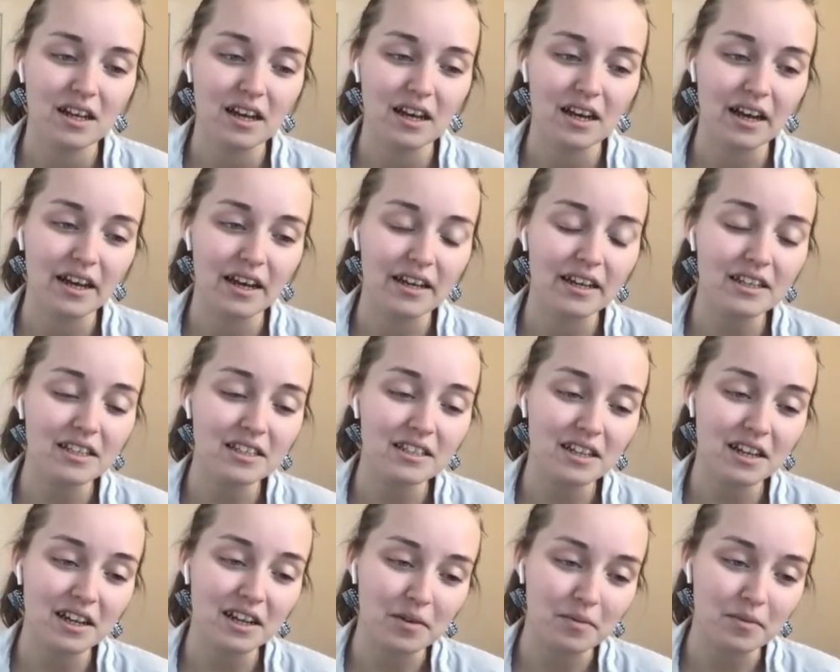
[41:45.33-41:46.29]
I guess
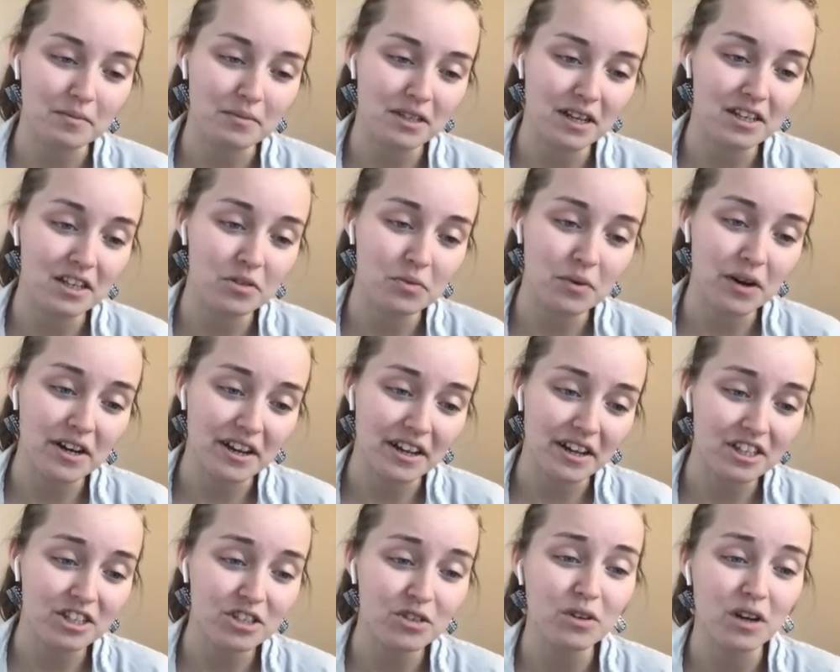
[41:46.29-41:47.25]
since it's right
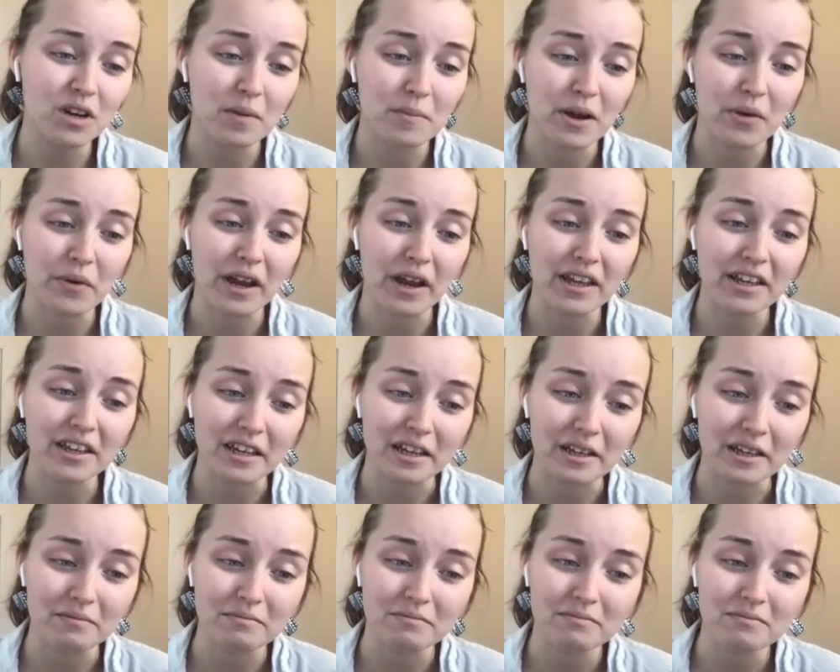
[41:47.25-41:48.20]
next to it on my
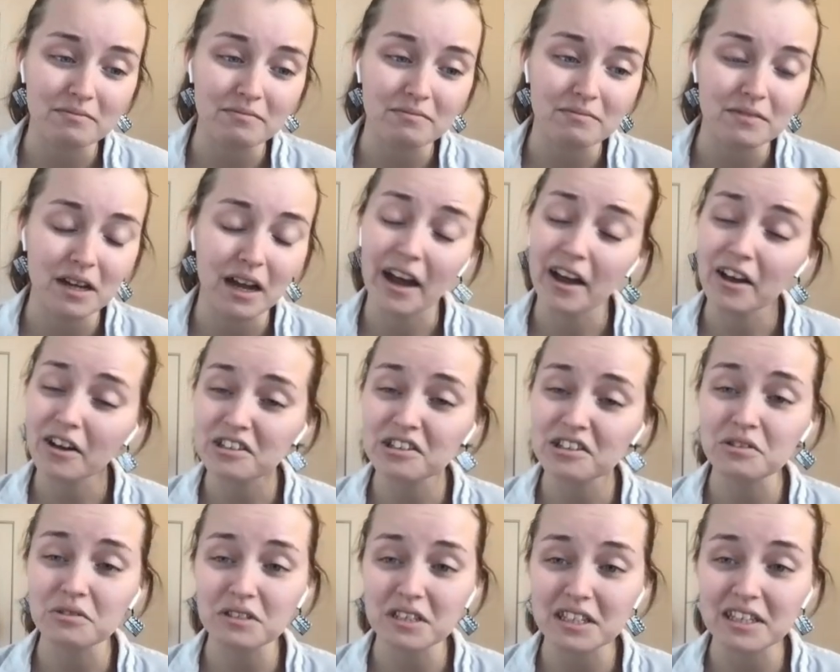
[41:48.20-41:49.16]
ranking, I also
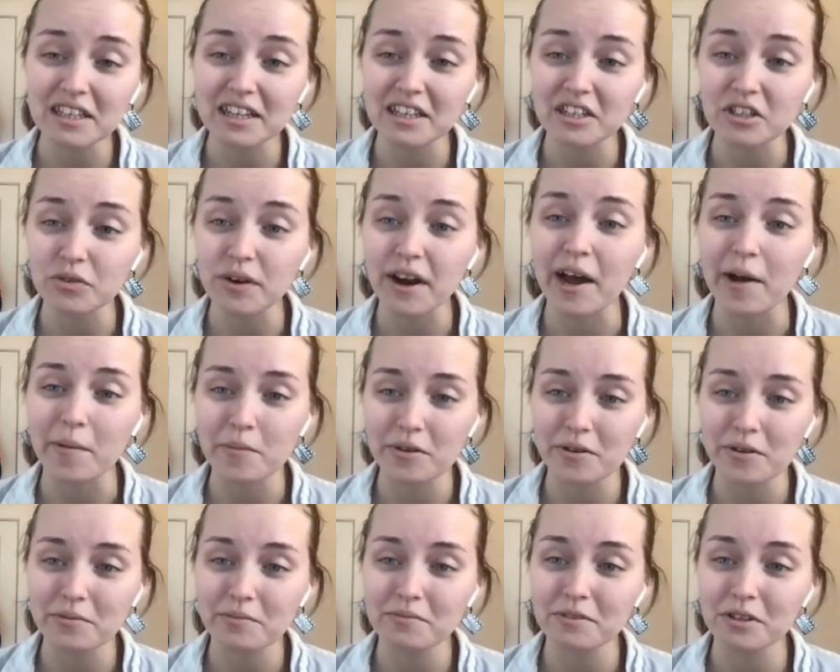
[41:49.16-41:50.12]
really like Trap,
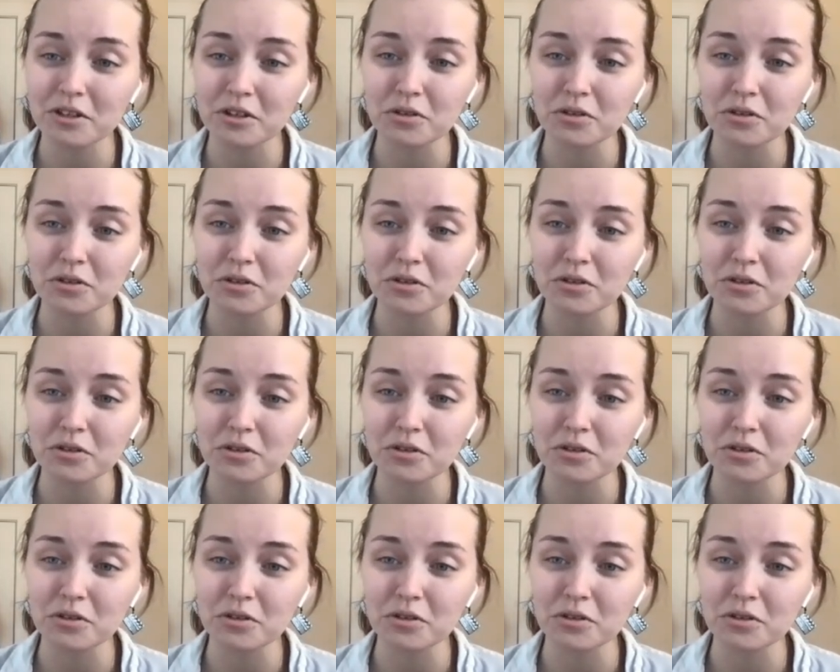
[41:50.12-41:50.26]
the new